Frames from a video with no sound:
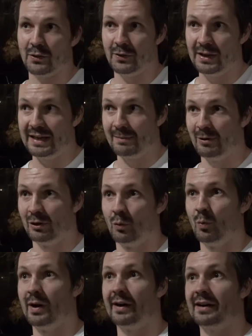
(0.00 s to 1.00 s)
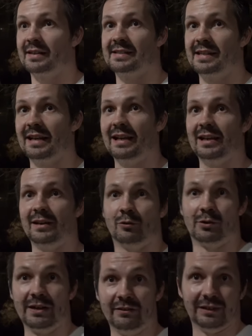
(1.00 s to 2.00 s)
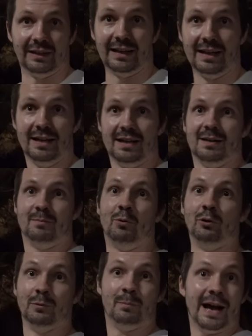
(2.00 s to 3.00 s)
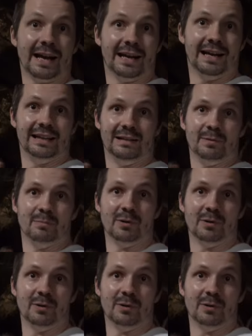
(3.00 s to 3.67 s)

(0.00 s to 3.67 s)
uh, think about where exactly, or even like to pull back a little bit,